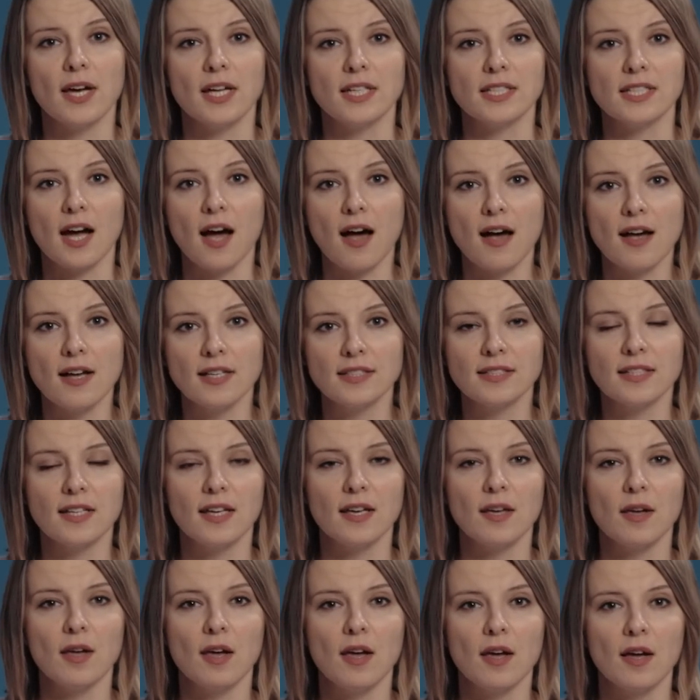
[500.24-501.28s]
and
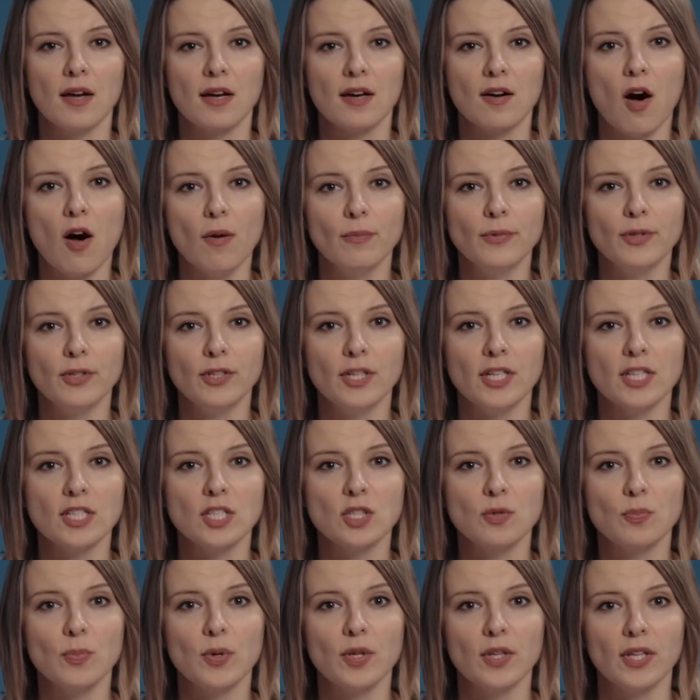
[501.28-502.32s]
other
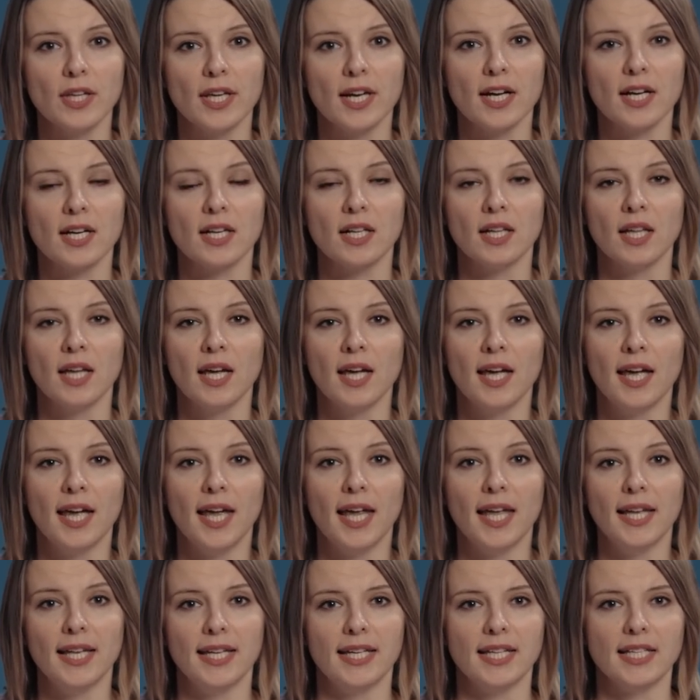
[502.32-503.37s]
communist political
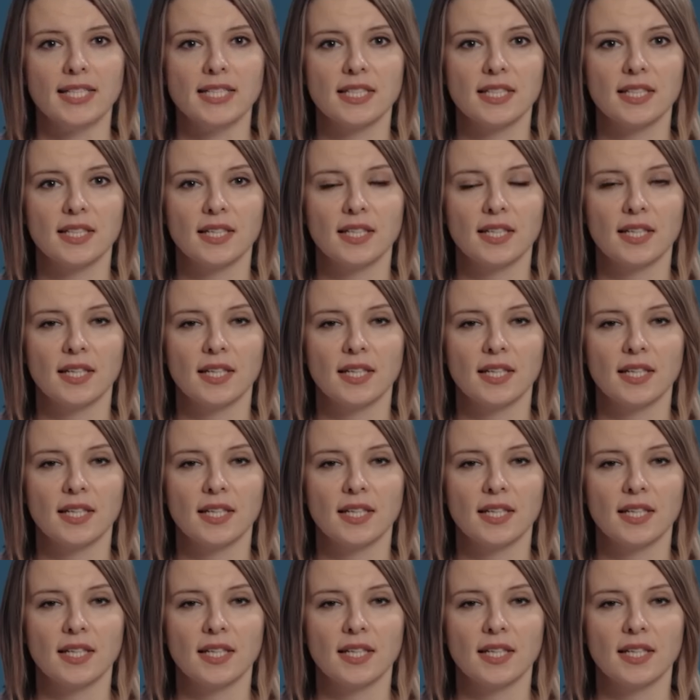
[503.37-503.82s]
elite.